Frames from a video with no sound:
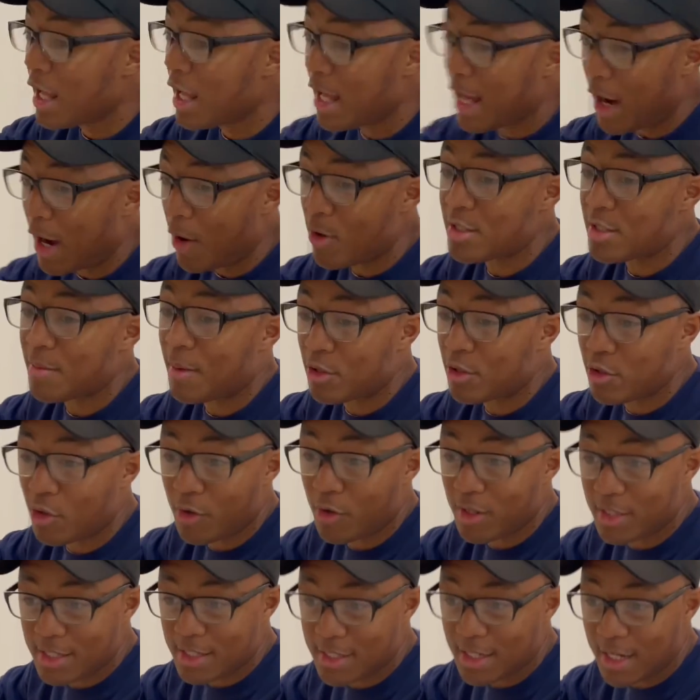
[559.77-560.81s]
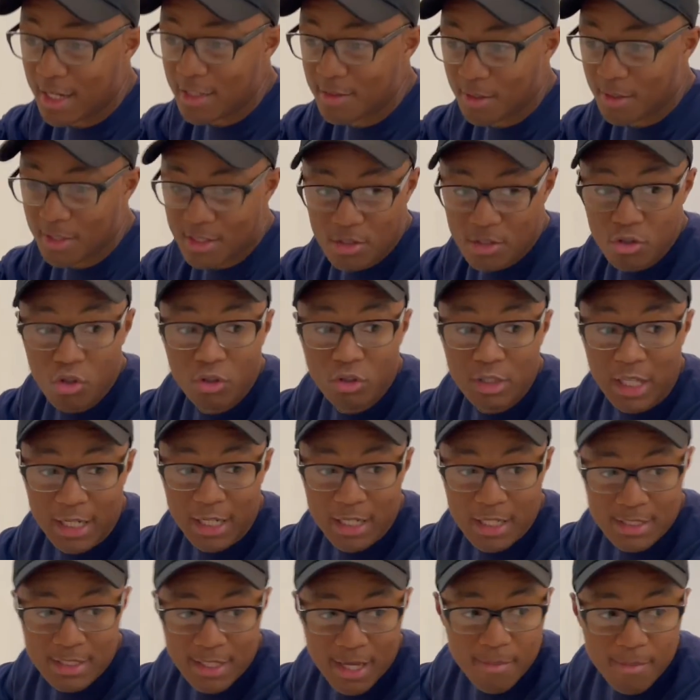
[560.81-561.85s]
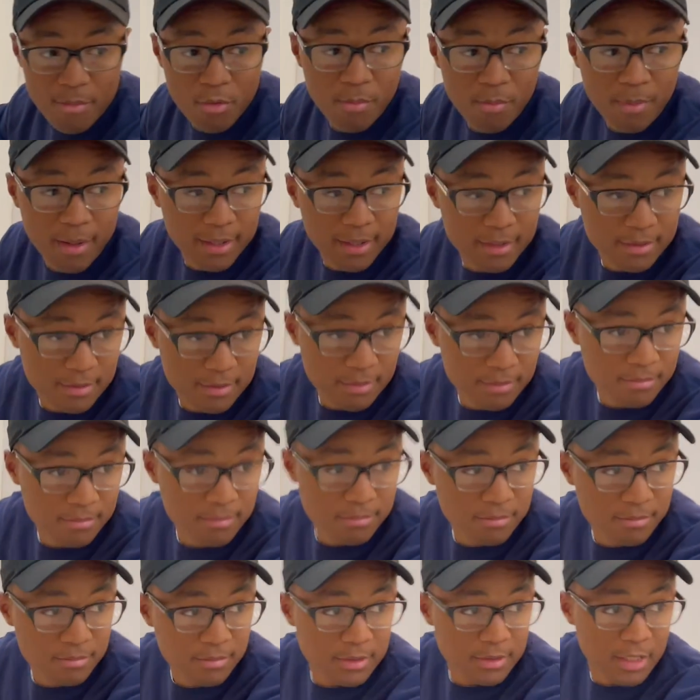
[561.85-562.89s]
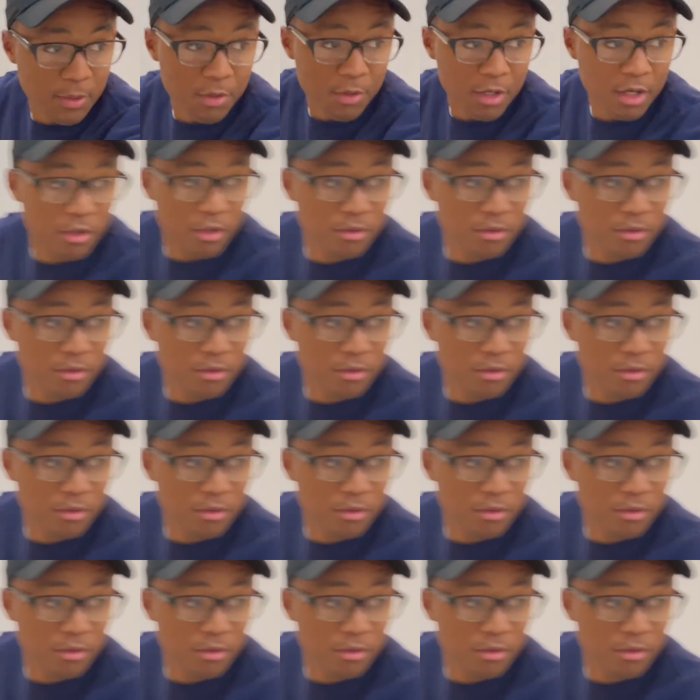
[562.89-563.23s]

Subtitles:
I was about to criticize it. There's no dining table, but there we go.